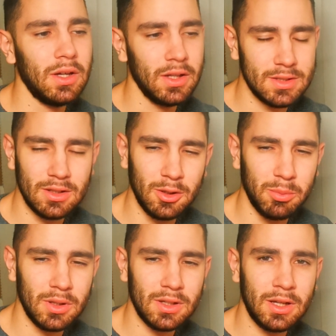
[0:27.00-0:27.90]

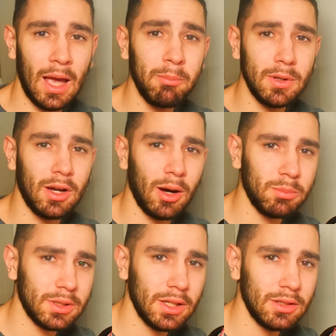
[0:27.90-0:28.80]
it can be
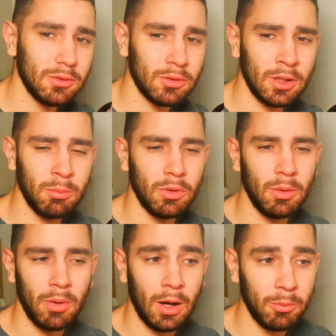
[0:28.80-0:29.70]
complicated, okay,
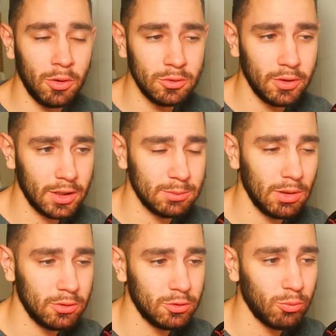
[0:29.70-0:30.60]
but I'm going to
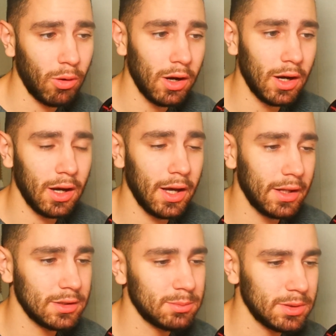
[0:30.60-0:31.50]
explain to you why I
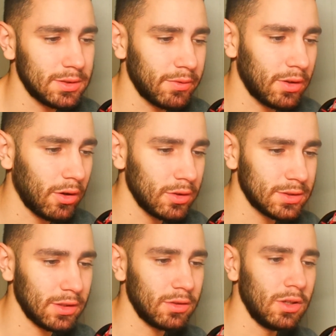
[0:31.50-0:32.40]
added specific cards
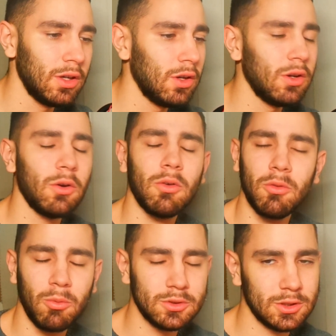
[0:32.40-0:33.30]
and
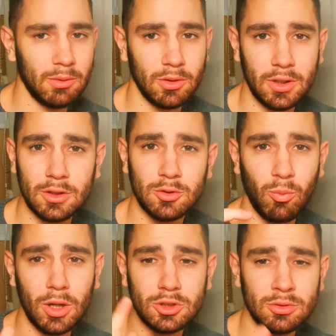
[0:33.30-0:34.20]
whatsoever. Okay, so
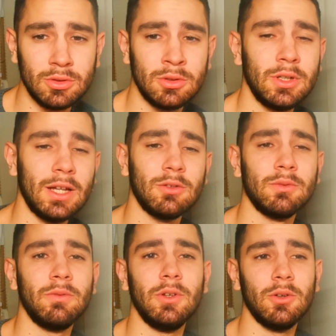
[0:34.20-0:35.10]
watch to the end of
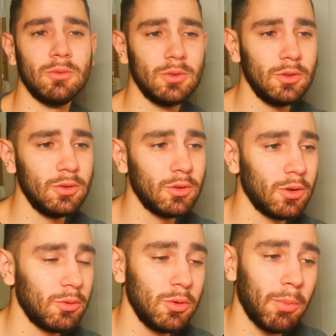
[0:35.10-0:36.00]
the video.
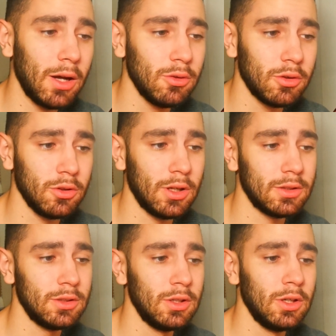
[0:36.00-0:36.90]
You might learn a lot.
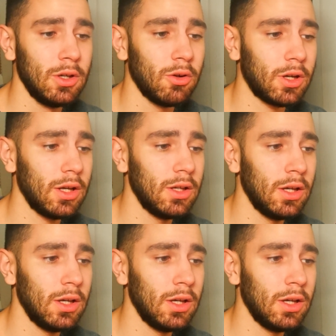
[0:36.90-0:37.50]
Okay,